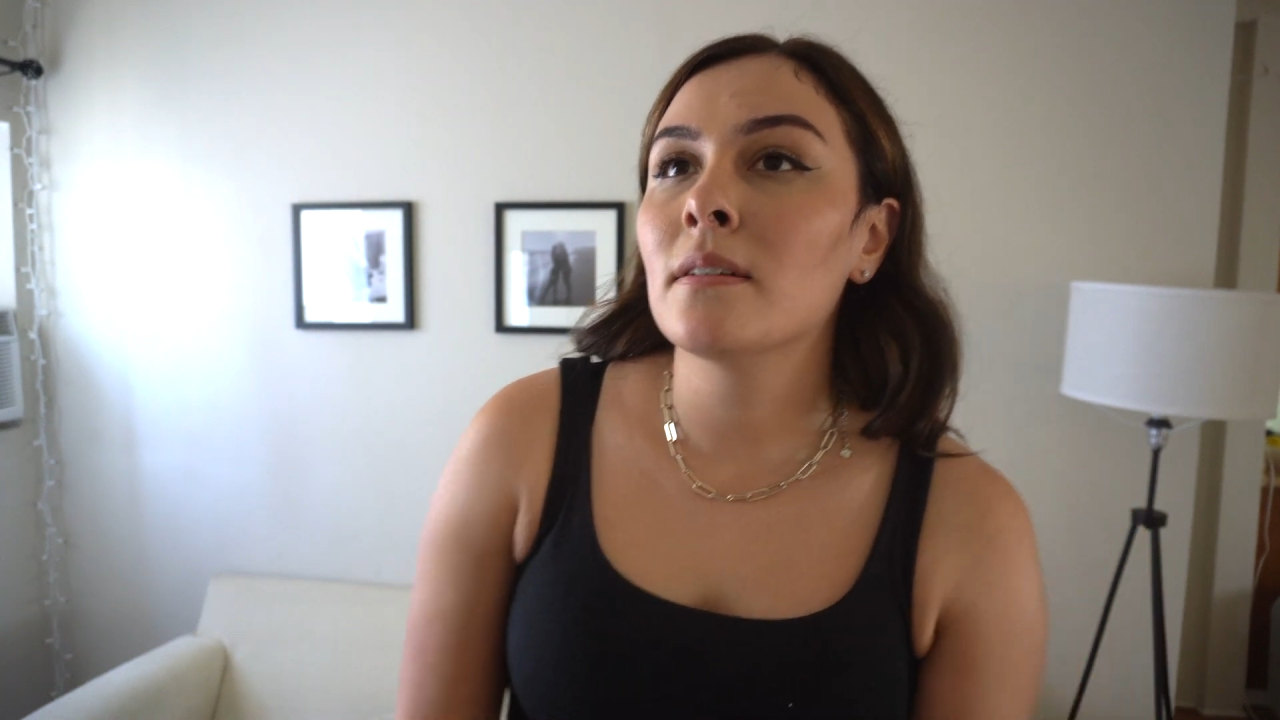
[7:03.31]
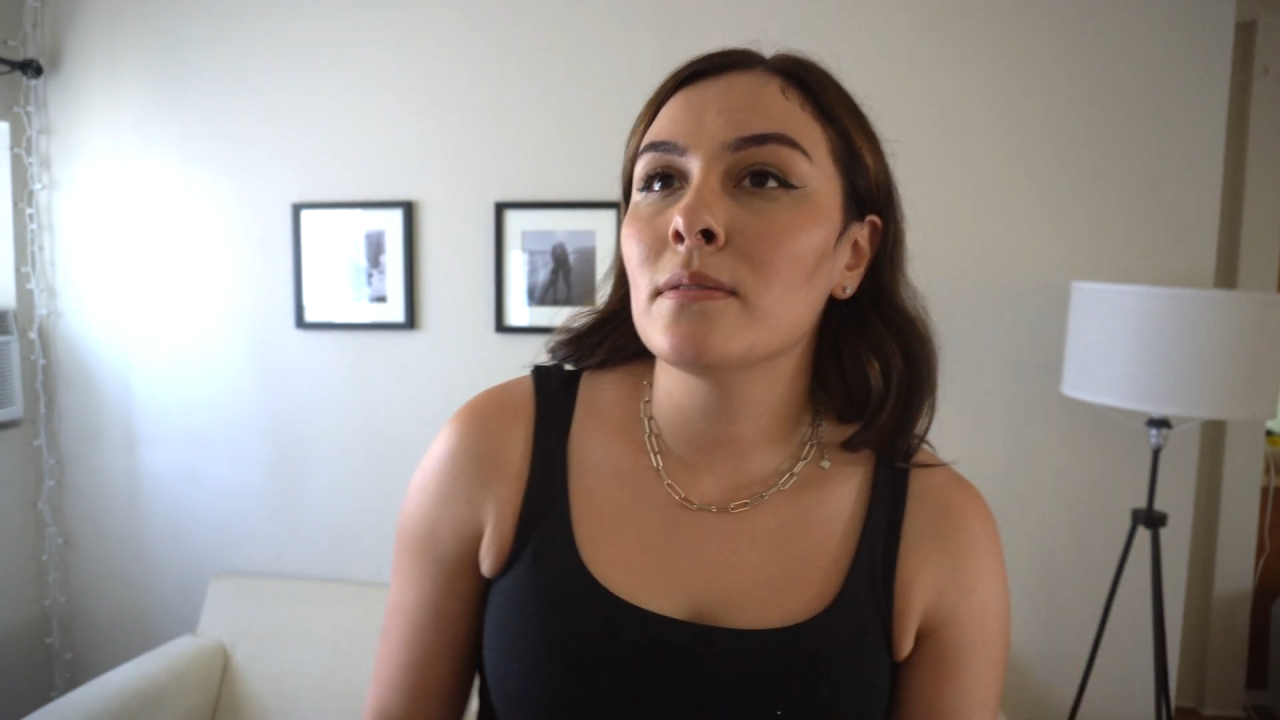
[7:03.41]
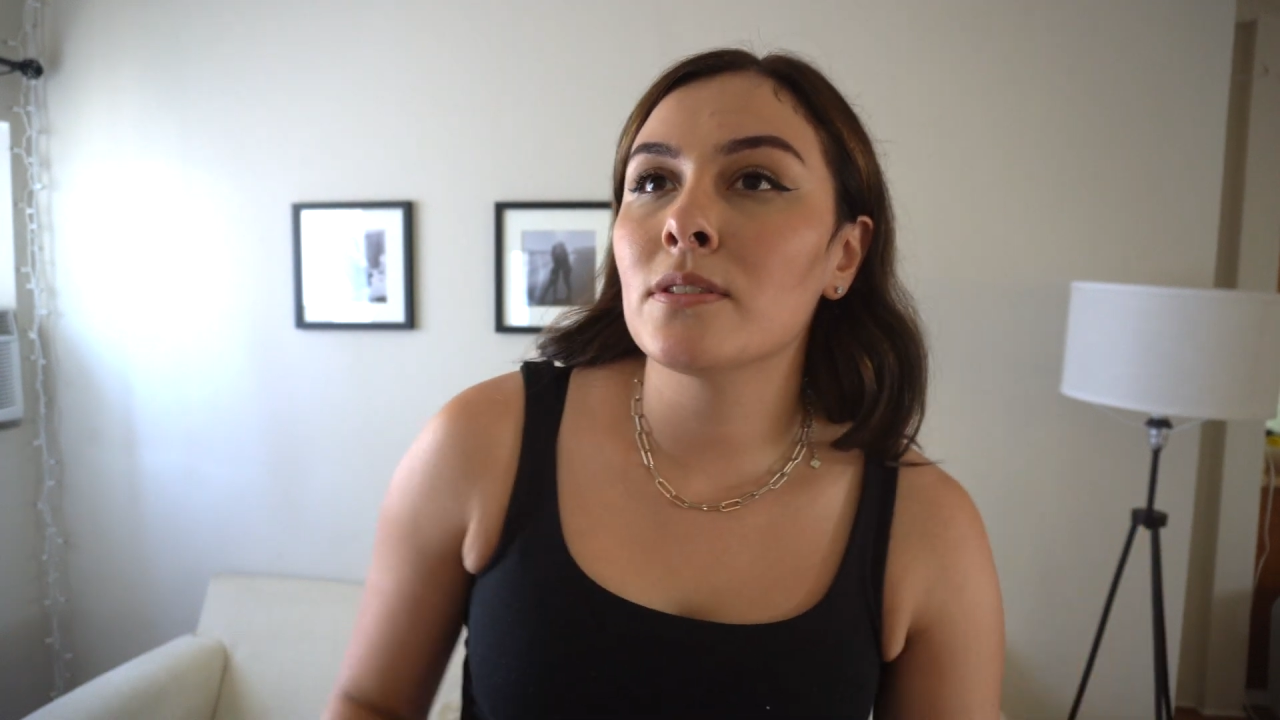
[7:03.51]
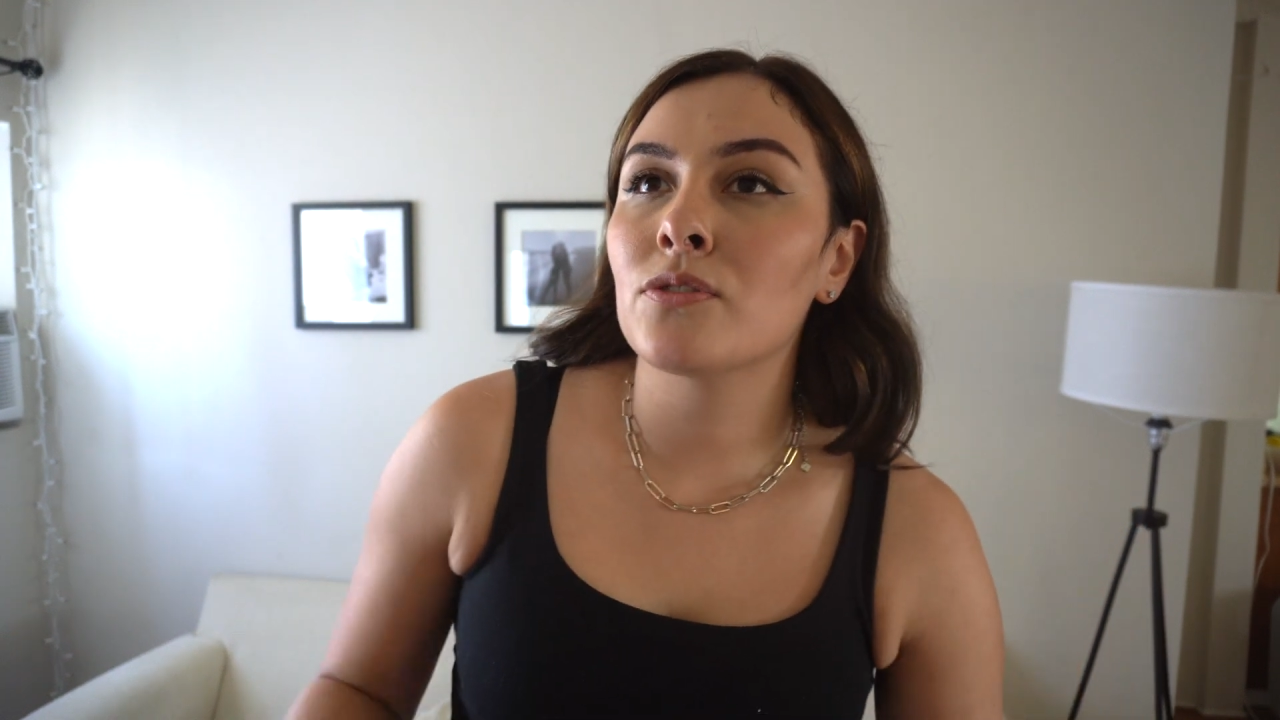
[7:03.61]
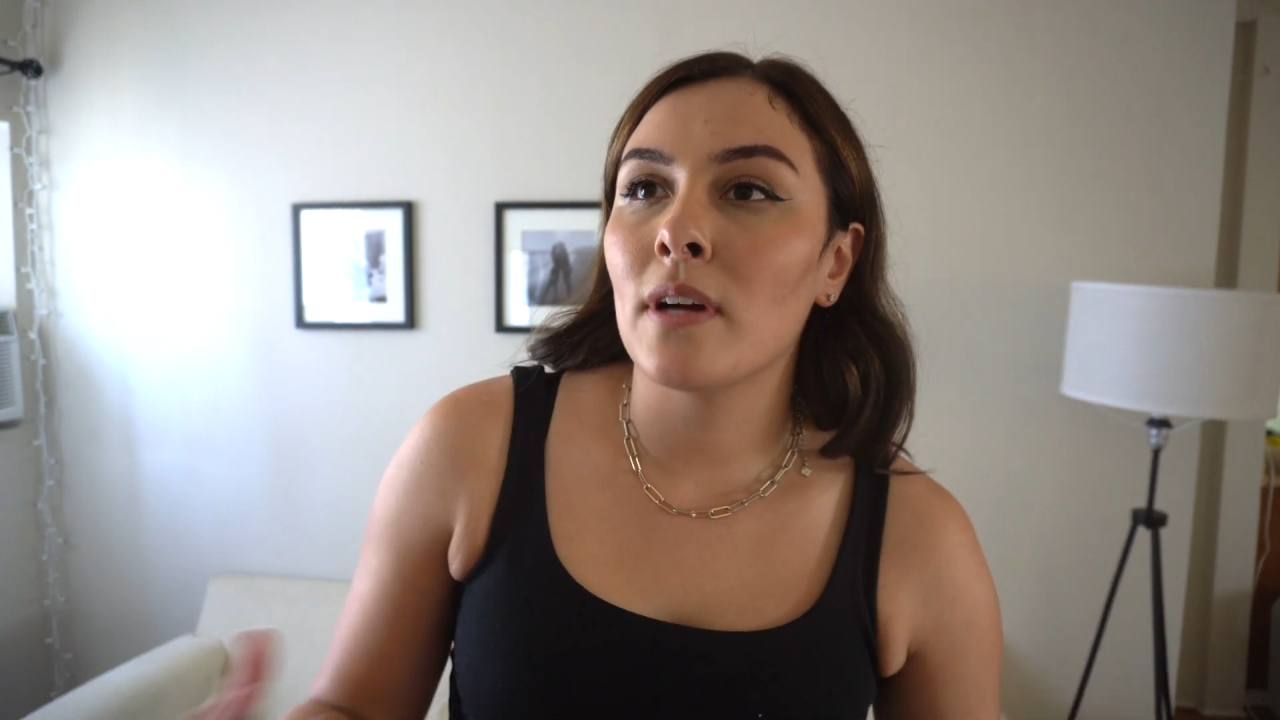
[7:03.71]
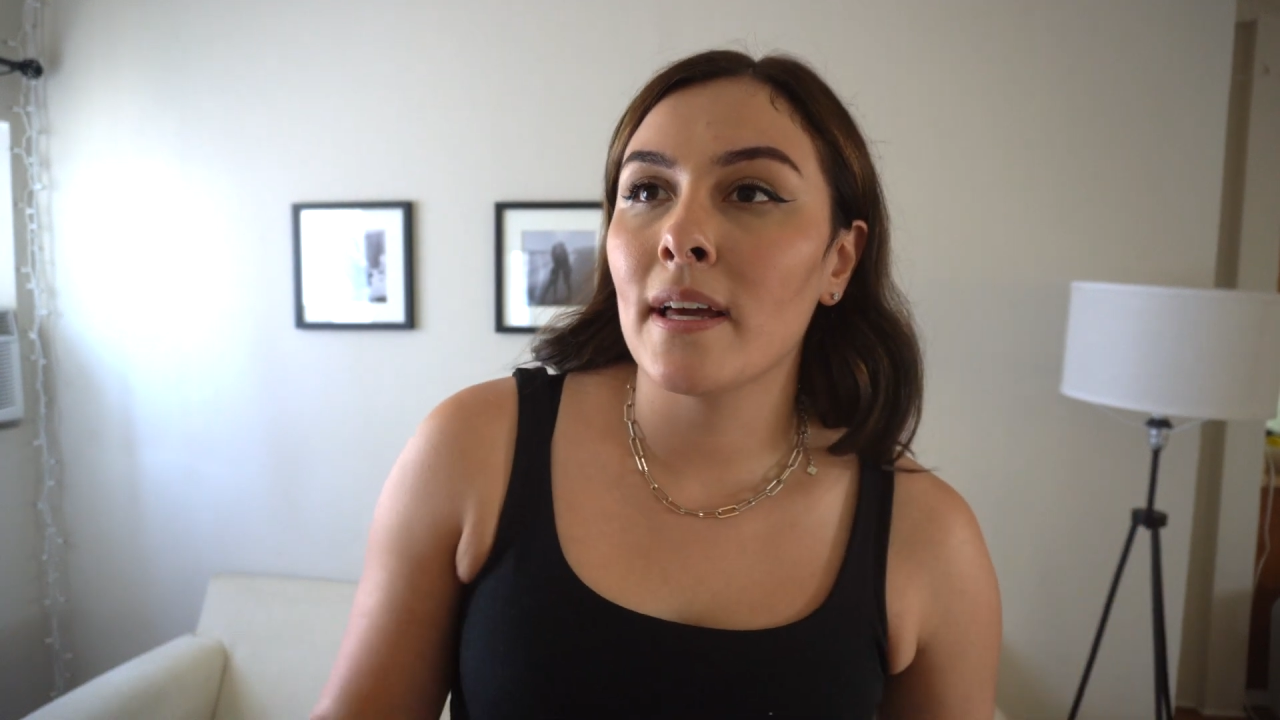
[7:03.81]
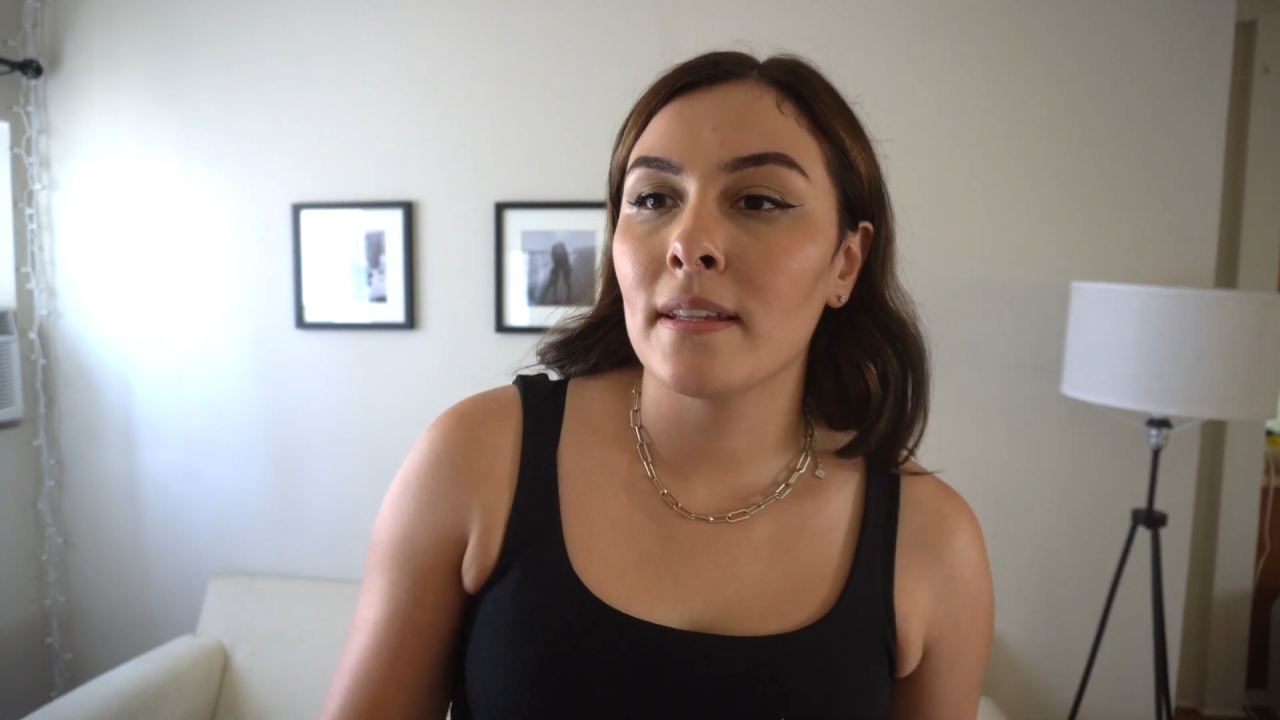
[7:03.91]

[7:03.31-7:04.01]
I would dry